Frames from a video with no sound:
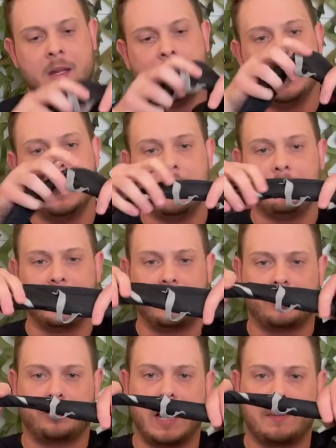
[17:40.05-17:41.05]
But the
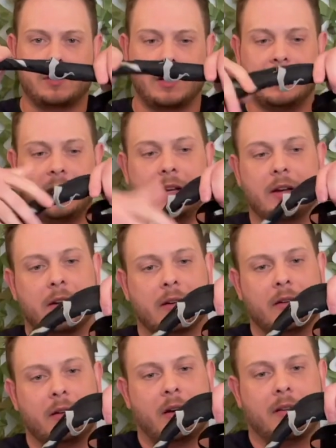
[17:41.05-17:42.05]
straps on
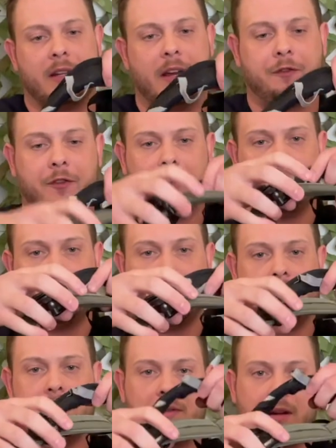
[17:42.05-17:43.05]
here are
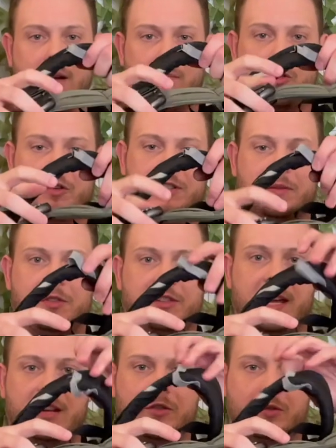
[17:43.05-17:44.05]
definitely more
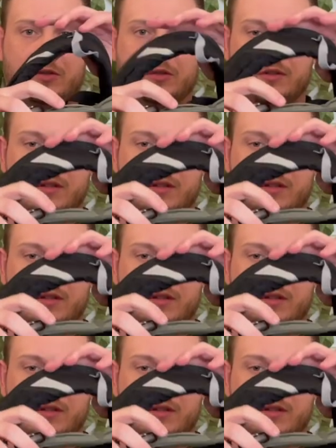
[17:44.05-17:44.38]
substantial